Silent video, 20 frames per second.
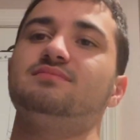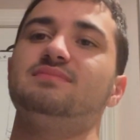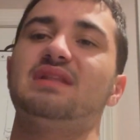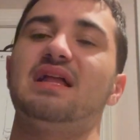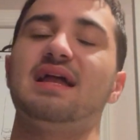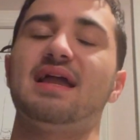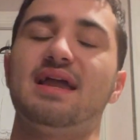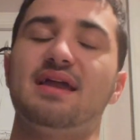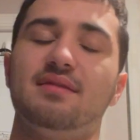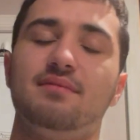
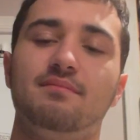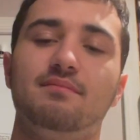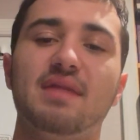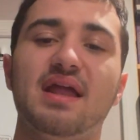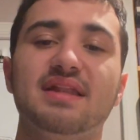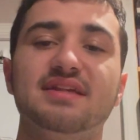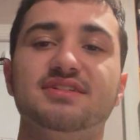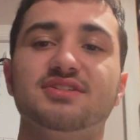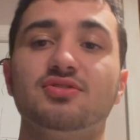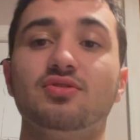And
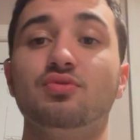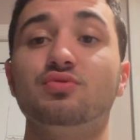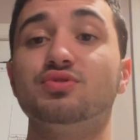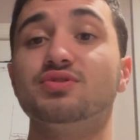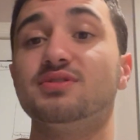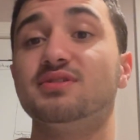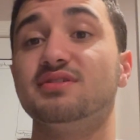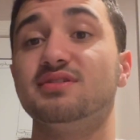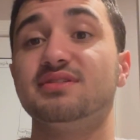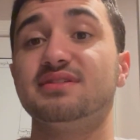many
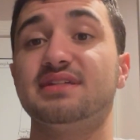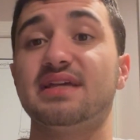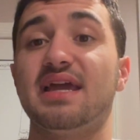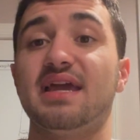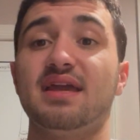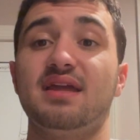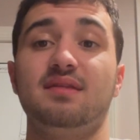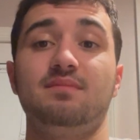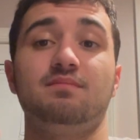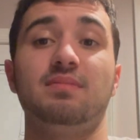soldiers
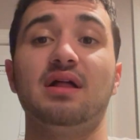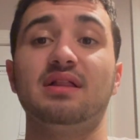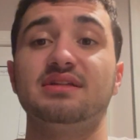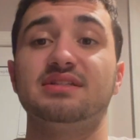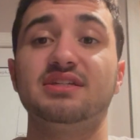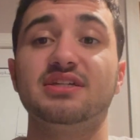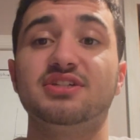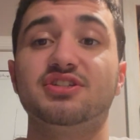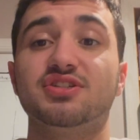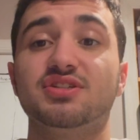and
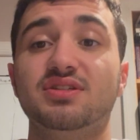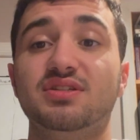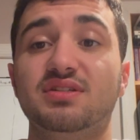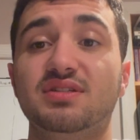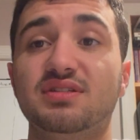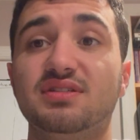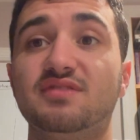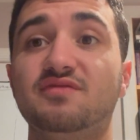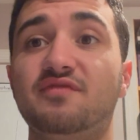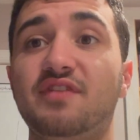
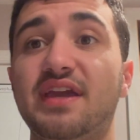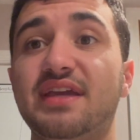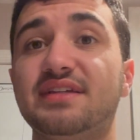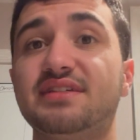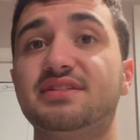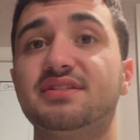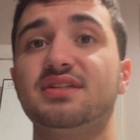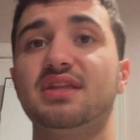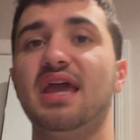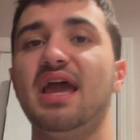politicians
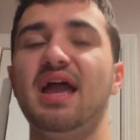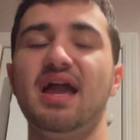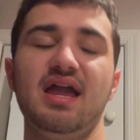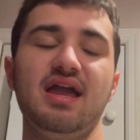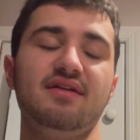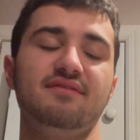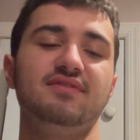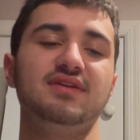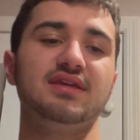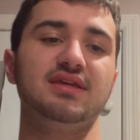faced
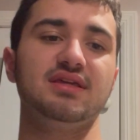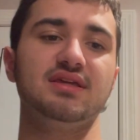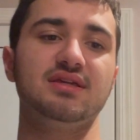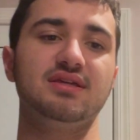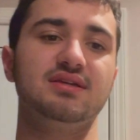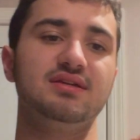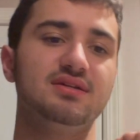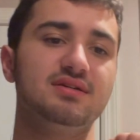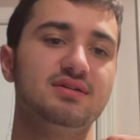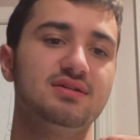
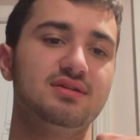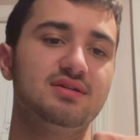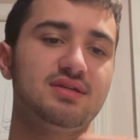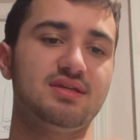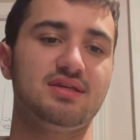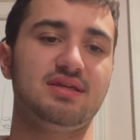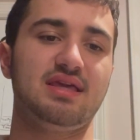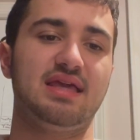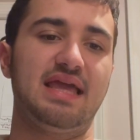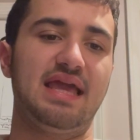heavy
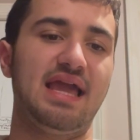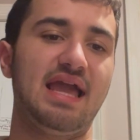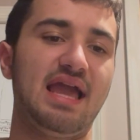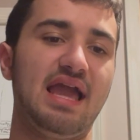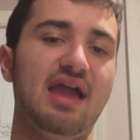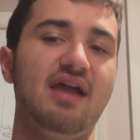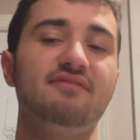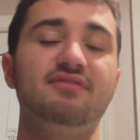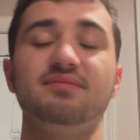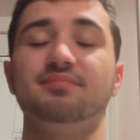
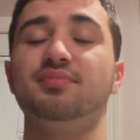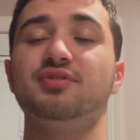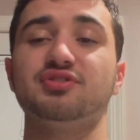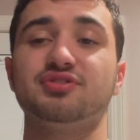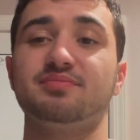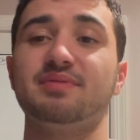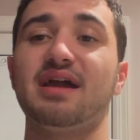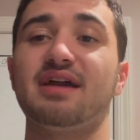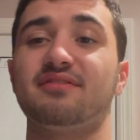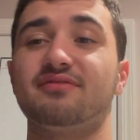
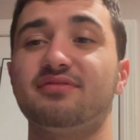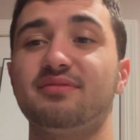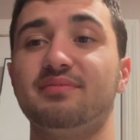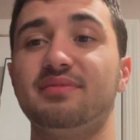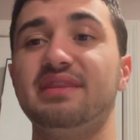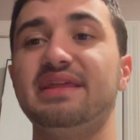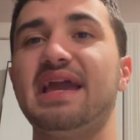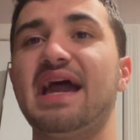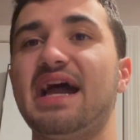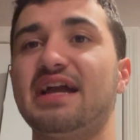pushback from
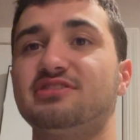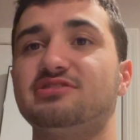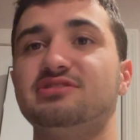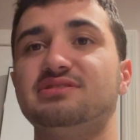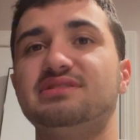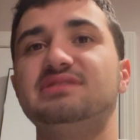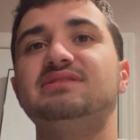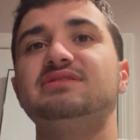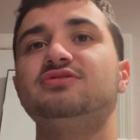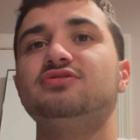the
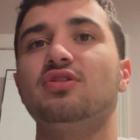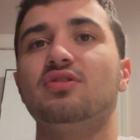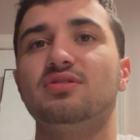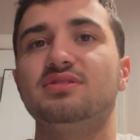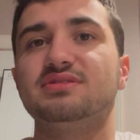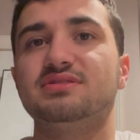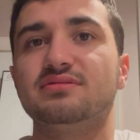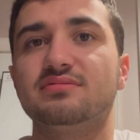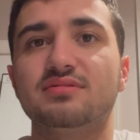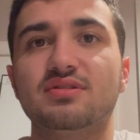actions
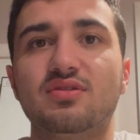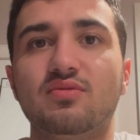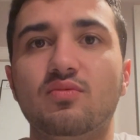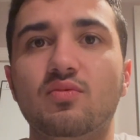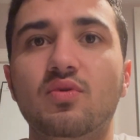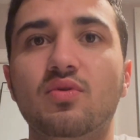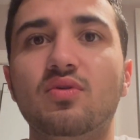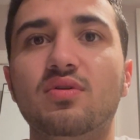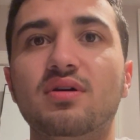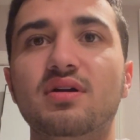caused during the
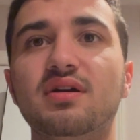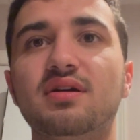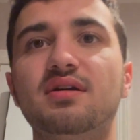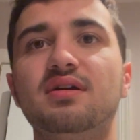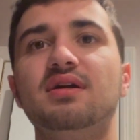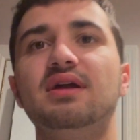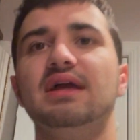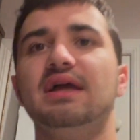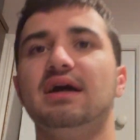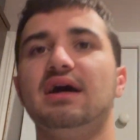war.
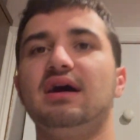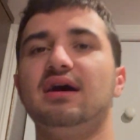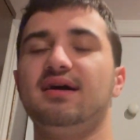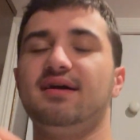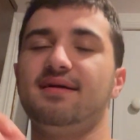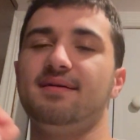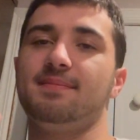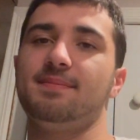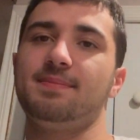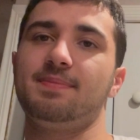
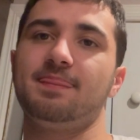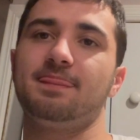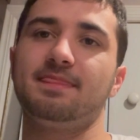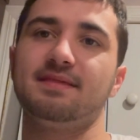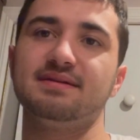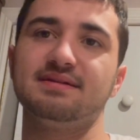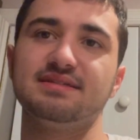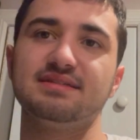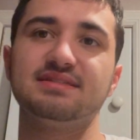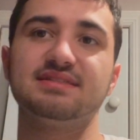
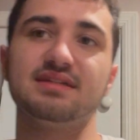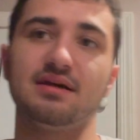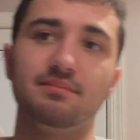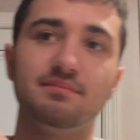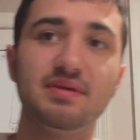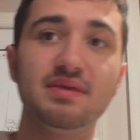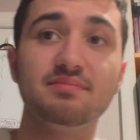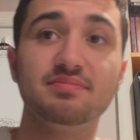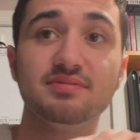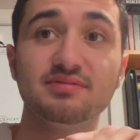Some
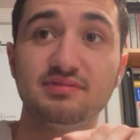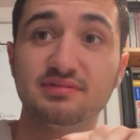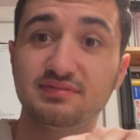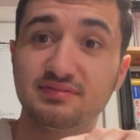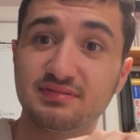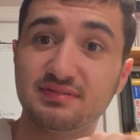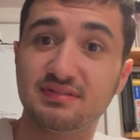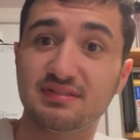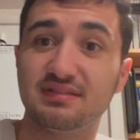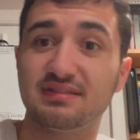
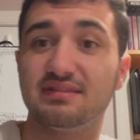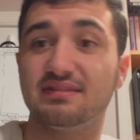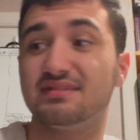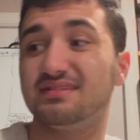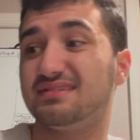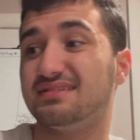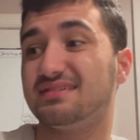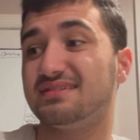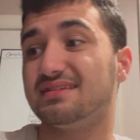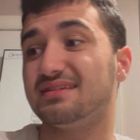people
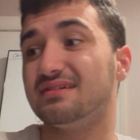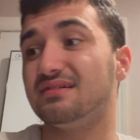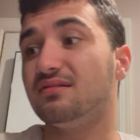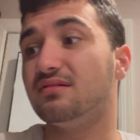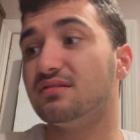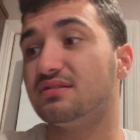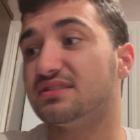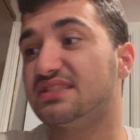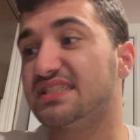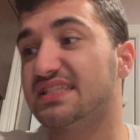
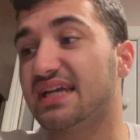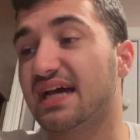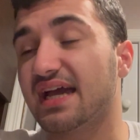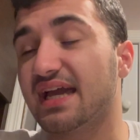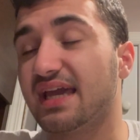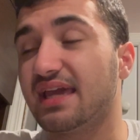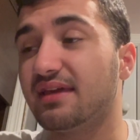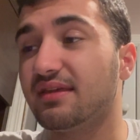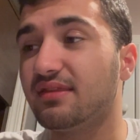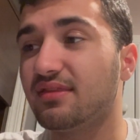still
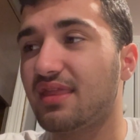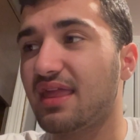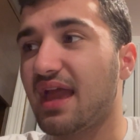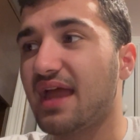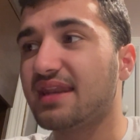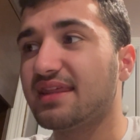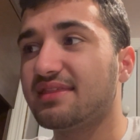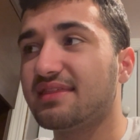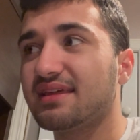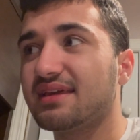deny
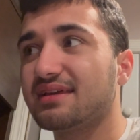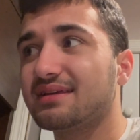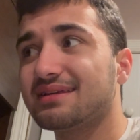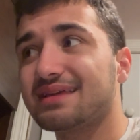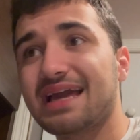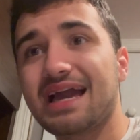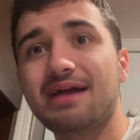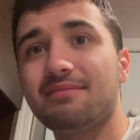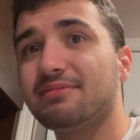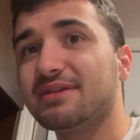anything
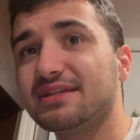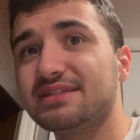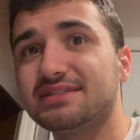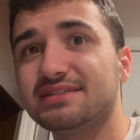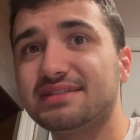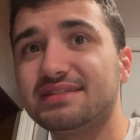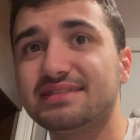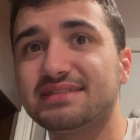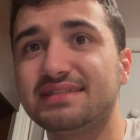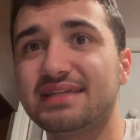happening to
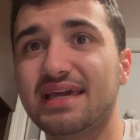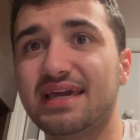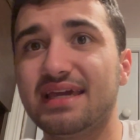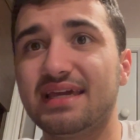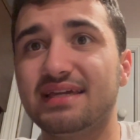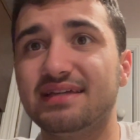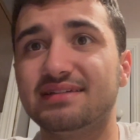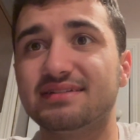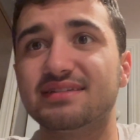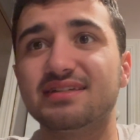these
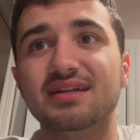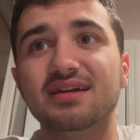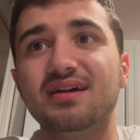days,